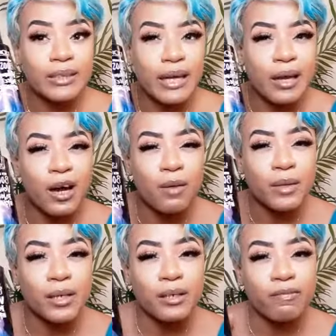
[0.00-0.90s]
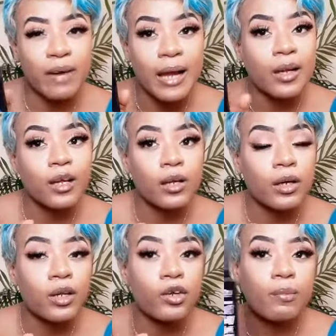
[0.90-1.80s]
It helped me define the
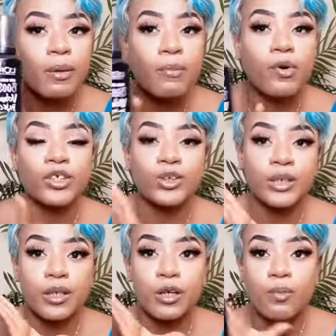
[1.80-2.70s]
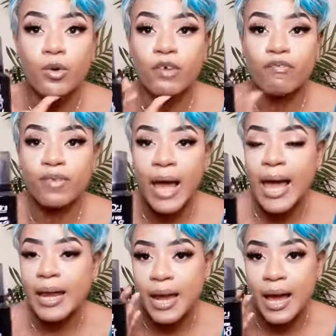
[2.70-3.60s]
look a little bit more, so it can look more flat
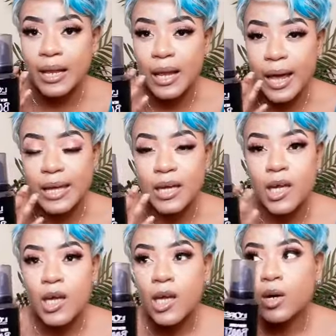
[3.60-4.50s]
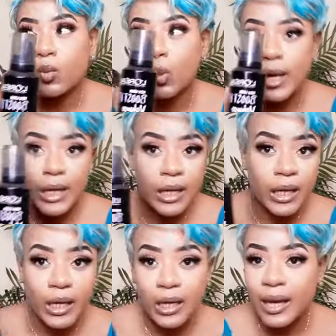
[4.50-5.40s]
and not like
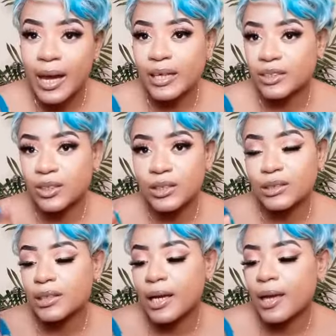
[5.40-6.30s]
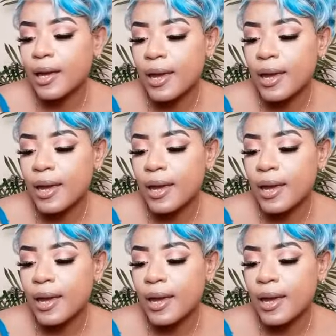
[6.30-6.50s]
wiggy, I guess you can say.